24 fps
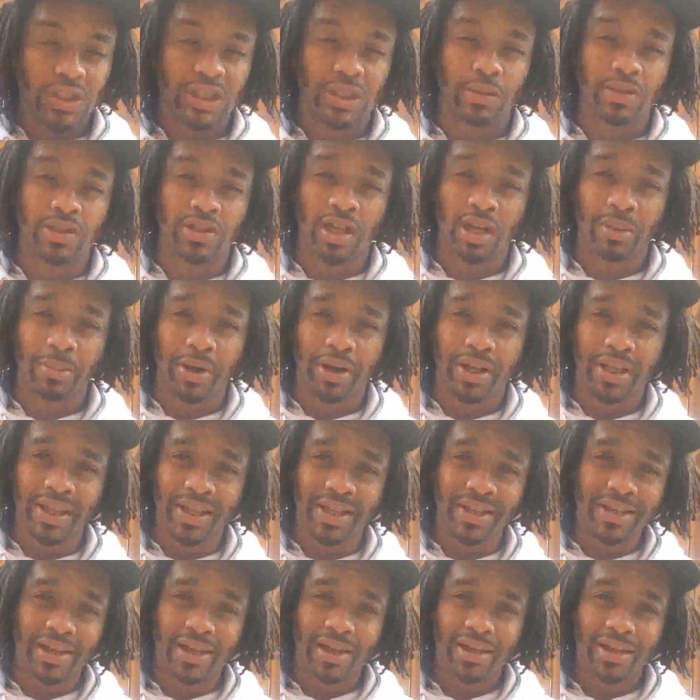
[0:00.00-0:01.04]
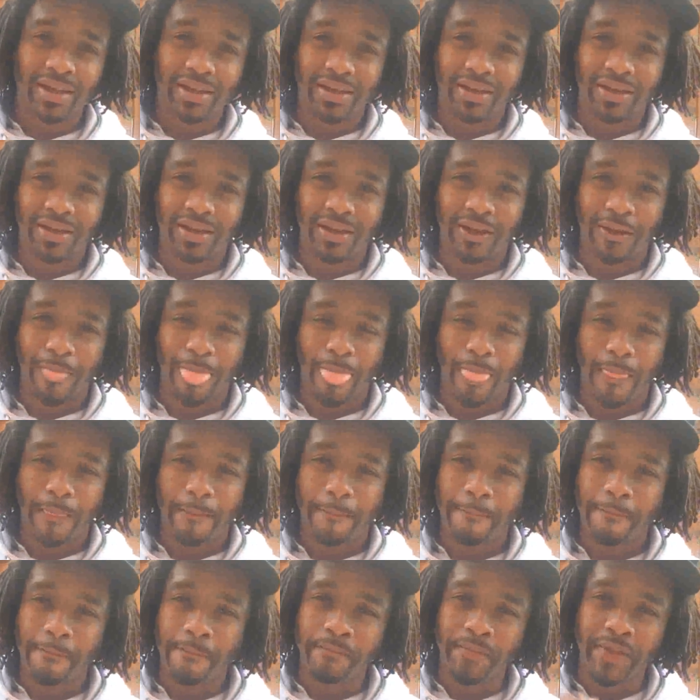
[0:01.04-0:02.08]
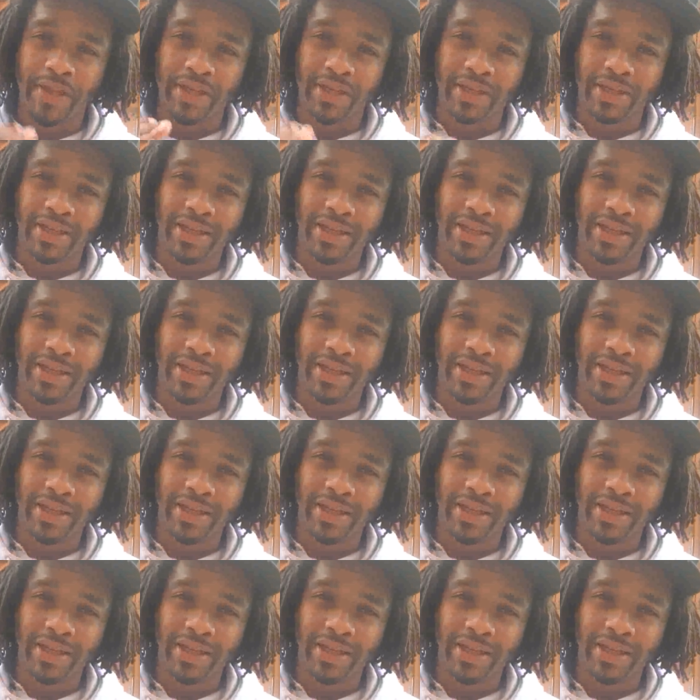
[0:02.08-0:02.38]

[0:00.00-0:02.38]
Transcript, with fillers: we're talking about Enoch, and then